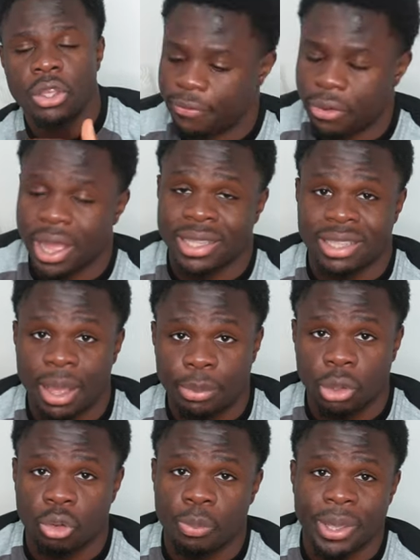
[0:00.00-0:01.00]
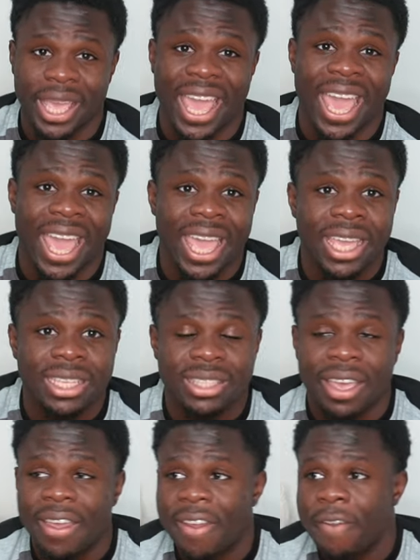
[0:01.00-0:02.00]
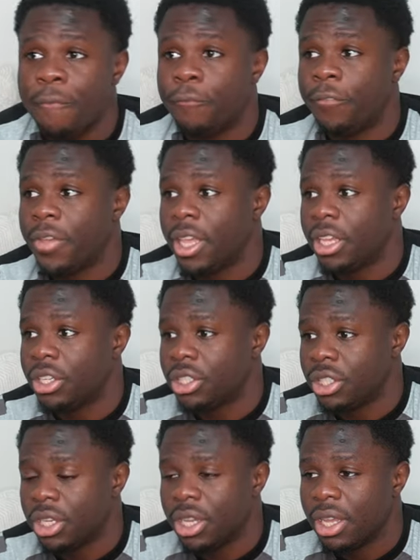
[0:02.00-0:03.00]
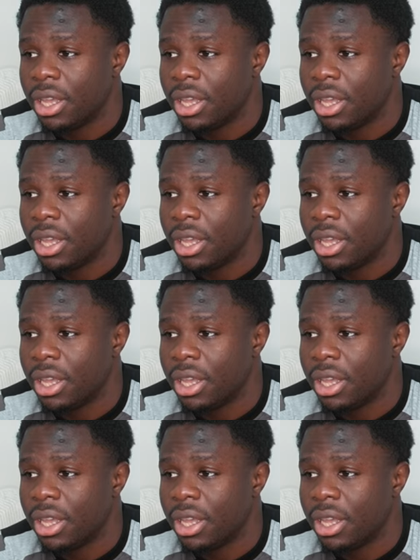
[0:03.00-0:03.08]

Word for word: For example, it could be eggs, fish,